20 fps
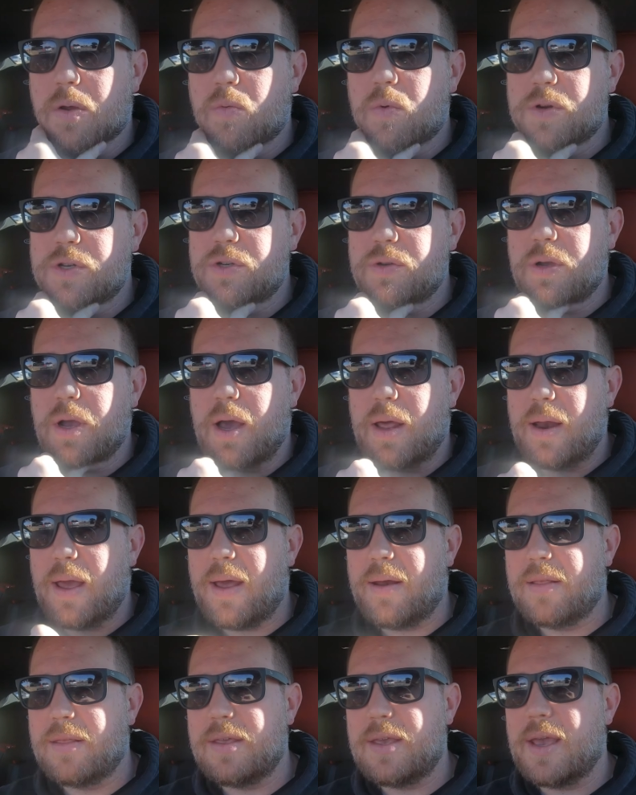what you got
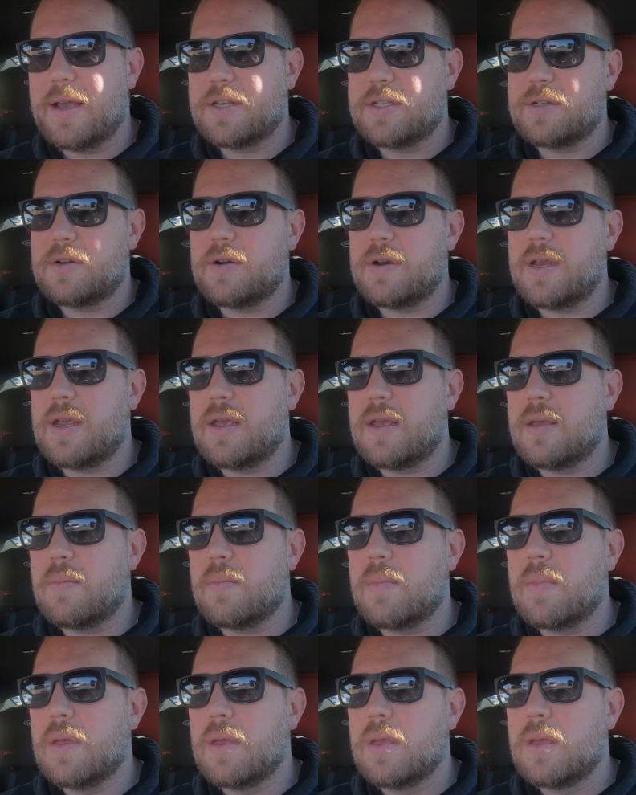out of the X3M.